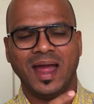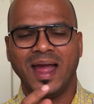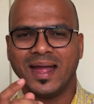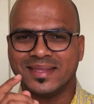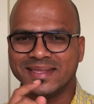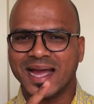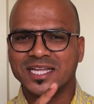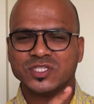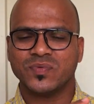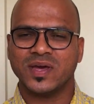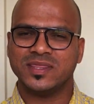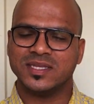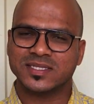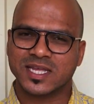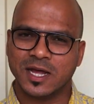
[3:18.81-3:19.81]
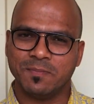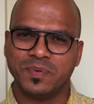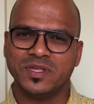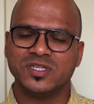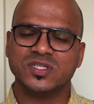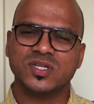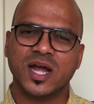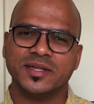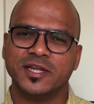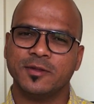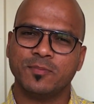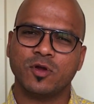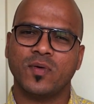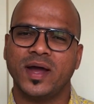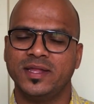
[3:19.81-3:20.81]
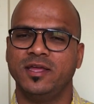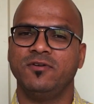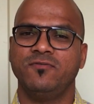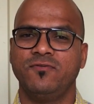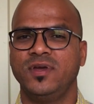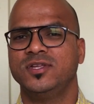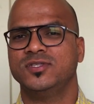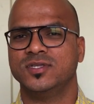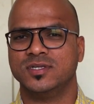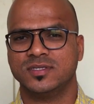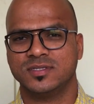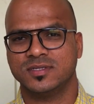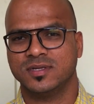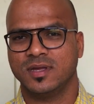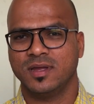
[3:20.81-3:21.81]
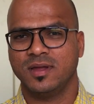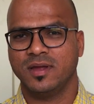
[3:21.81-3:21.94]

And that's why this company started providing fixes.